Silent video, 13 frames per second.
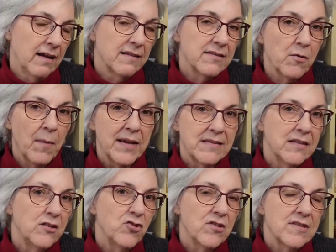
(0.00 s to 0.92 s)
And so my
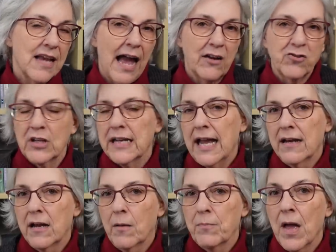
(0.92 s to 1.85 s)
stitches actually
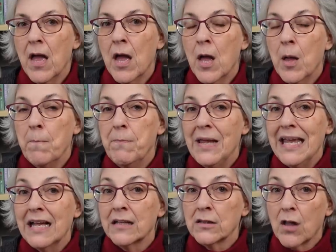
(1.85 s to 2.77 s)
end up
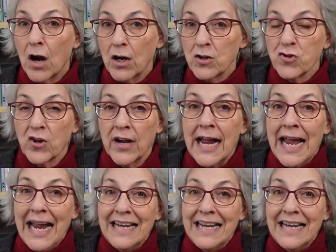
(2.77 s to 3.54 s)
being larger.